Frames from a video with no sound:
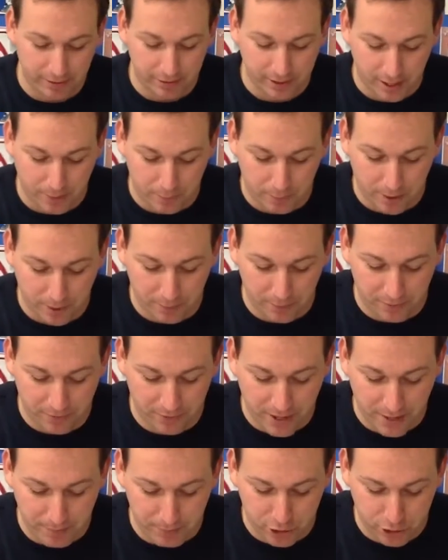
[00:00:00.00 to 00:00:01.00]
I've done one with
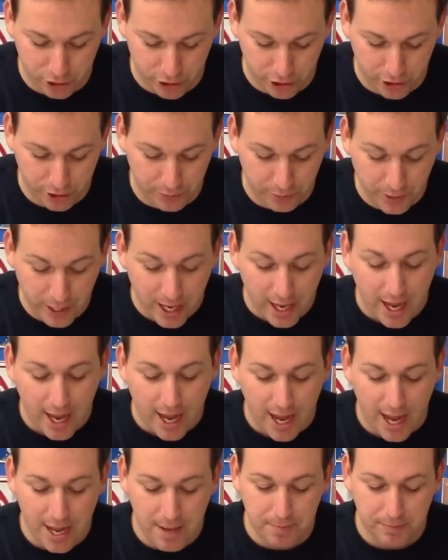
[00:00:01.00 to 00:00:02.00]
them too.
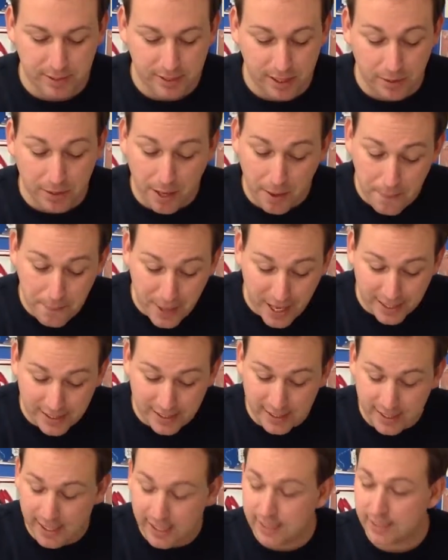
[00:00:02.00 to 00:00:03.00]
So going back
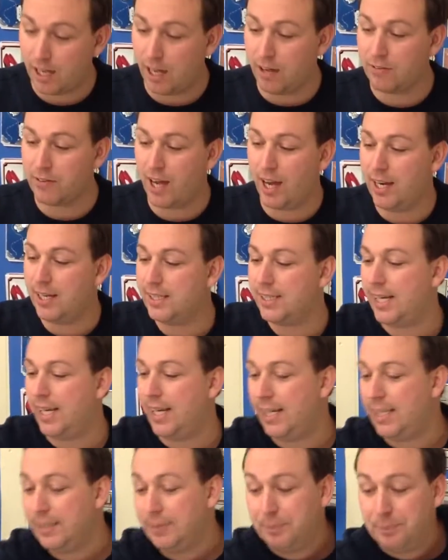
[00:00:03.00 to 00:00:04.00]
to this, I've coloured it
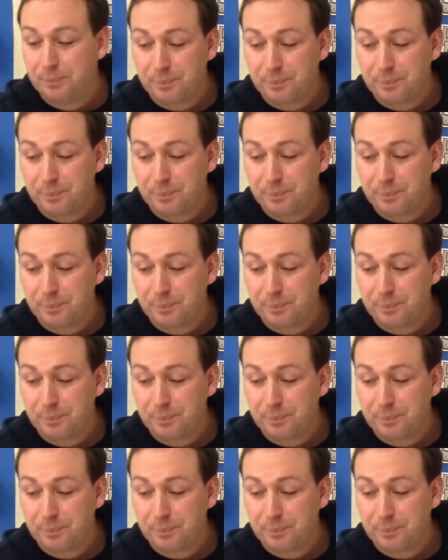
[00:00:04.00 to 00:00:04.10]
in.